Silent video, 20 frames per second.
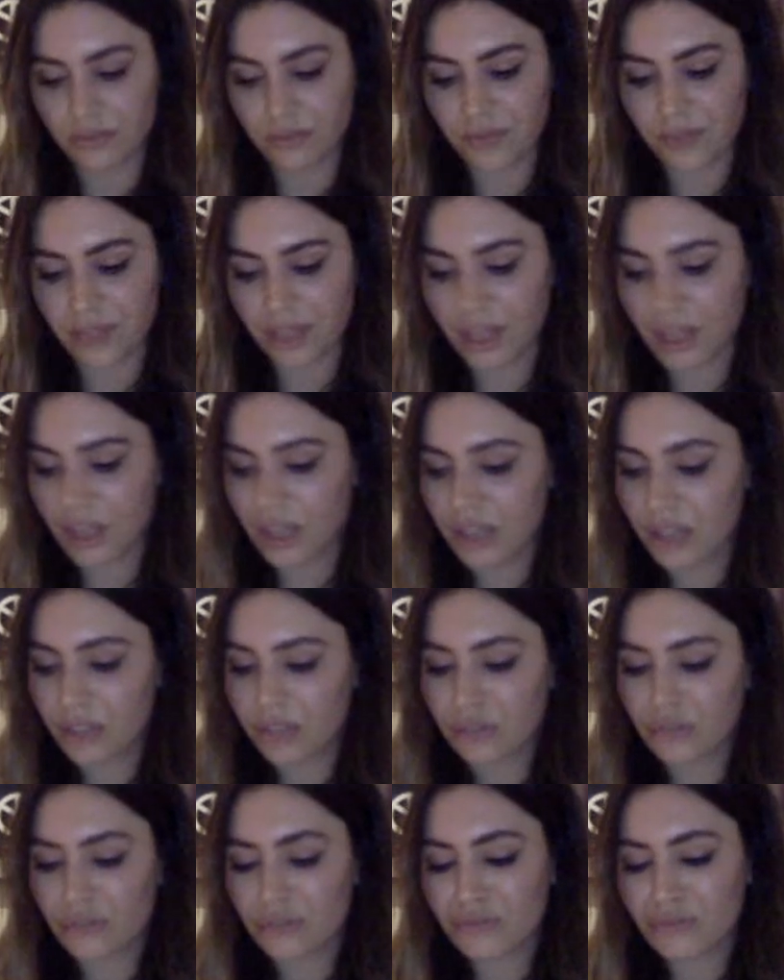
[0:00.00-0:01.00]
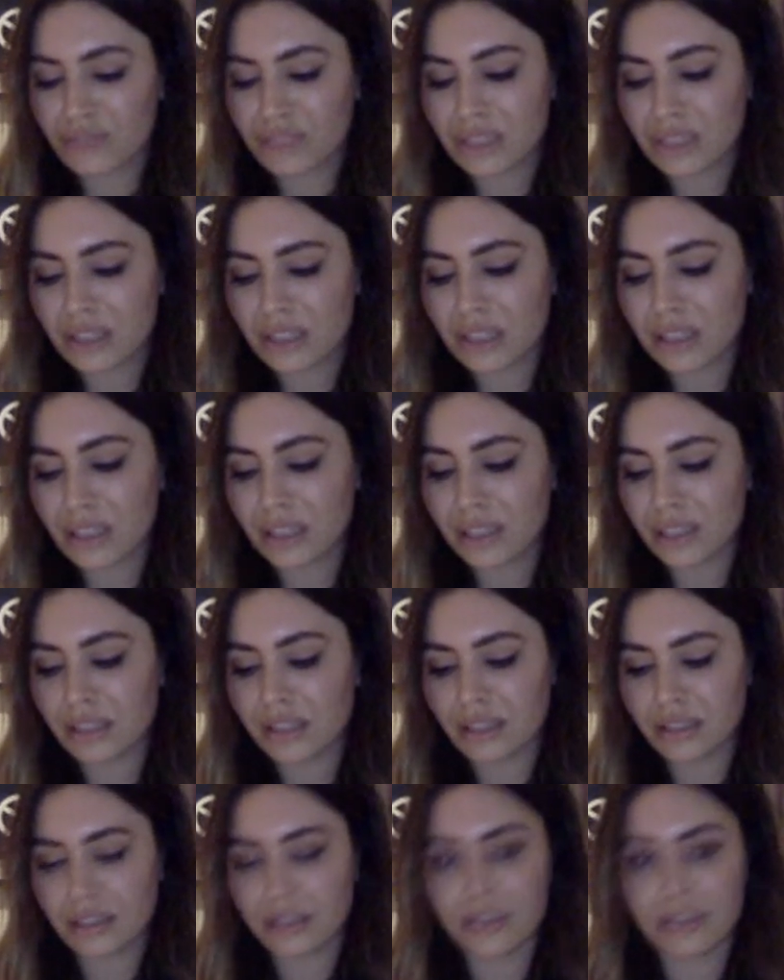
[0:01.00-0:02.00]
Try my hardest
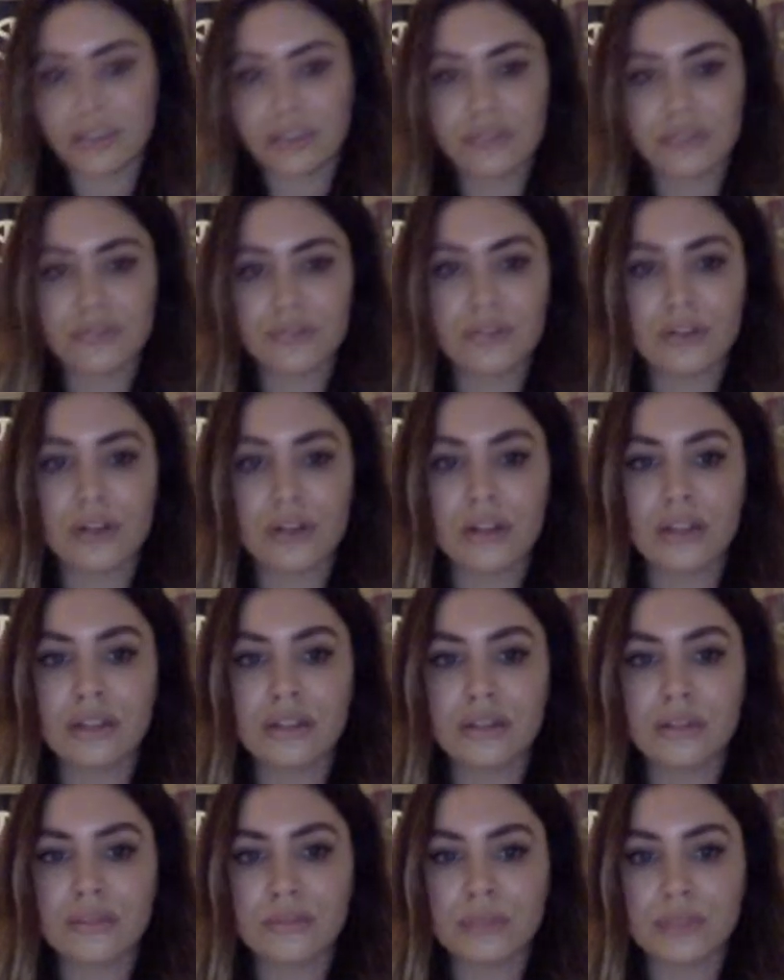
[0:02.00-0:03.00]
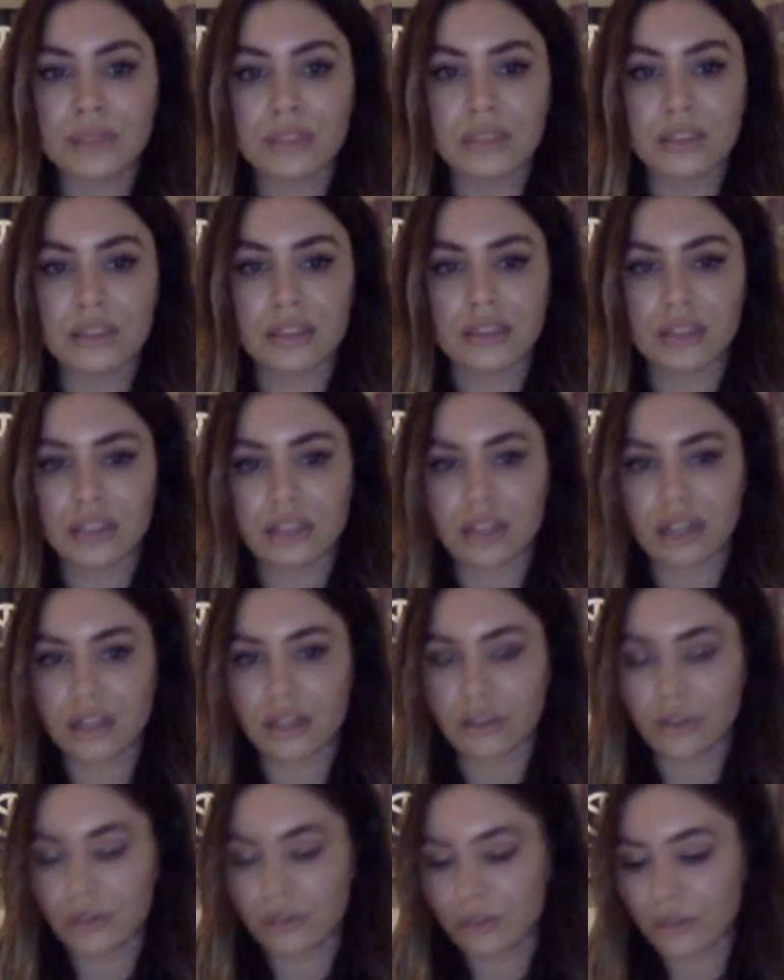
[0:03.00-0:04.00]
not to fall, but I
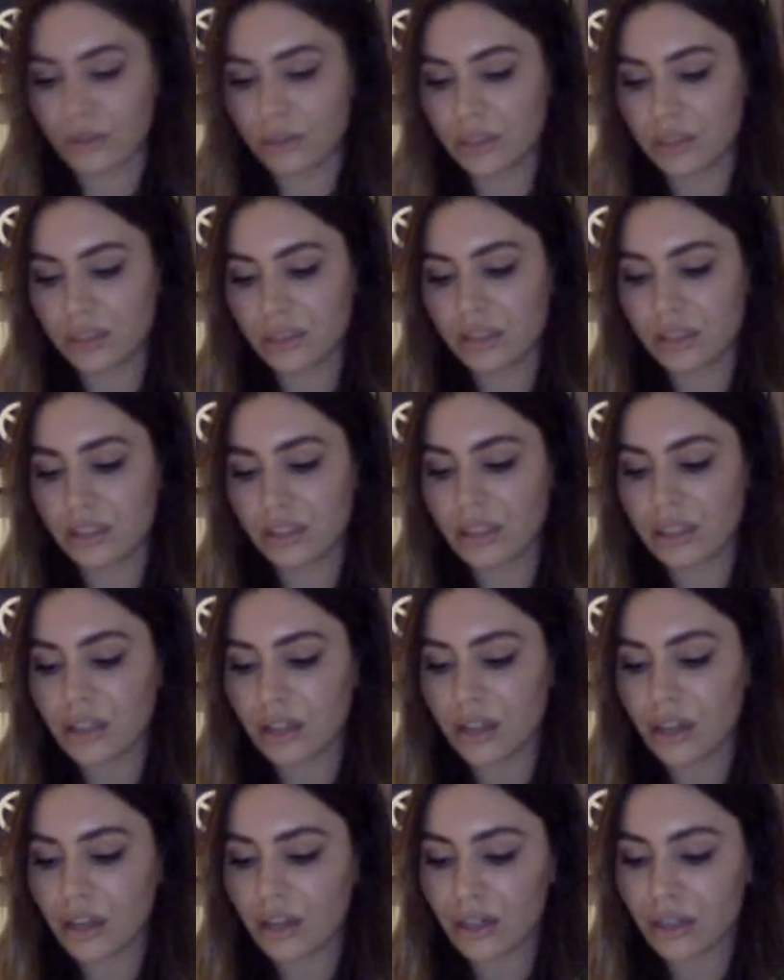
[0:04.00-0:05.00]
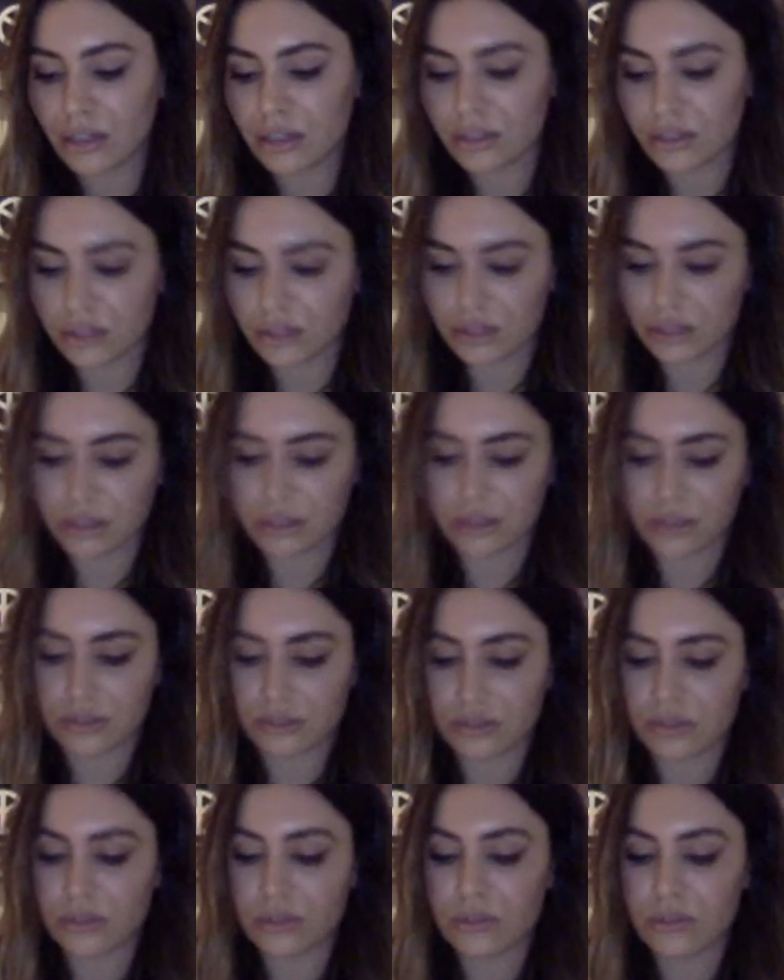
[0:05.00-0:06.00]
would risk it all. Just
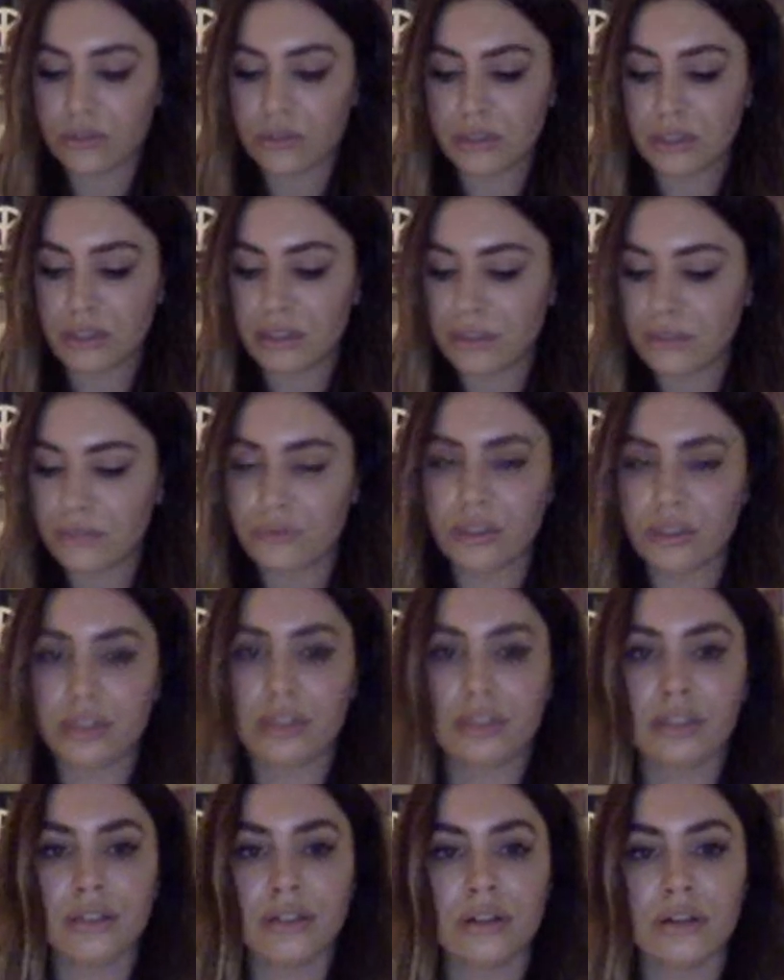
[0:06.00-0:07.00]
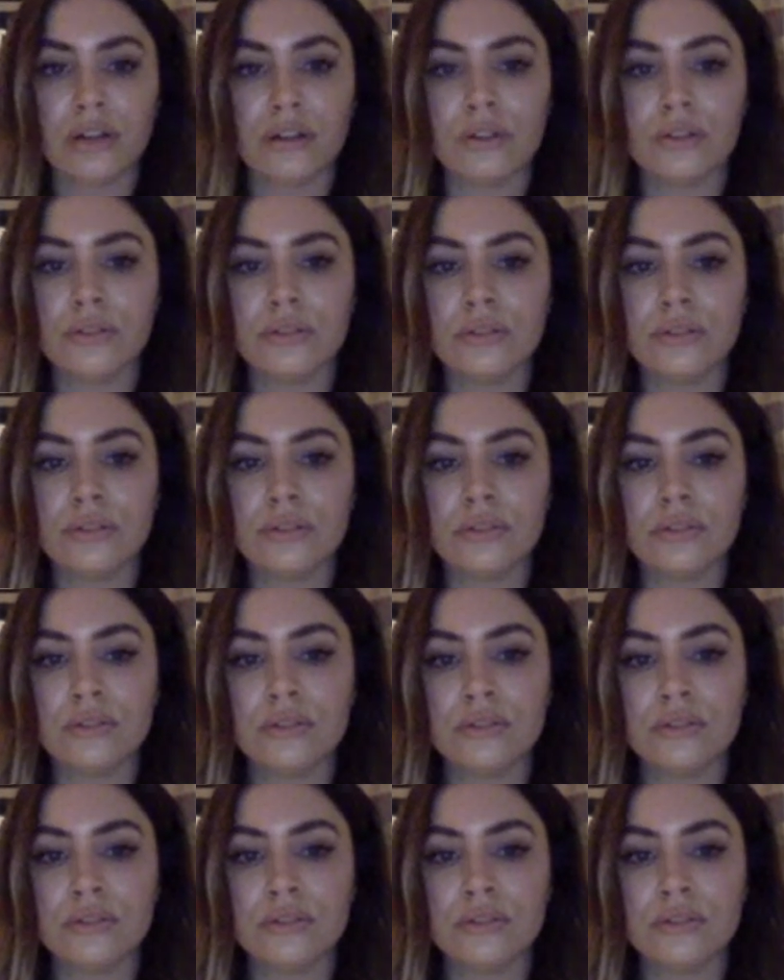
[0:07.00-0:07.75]
don't let me go.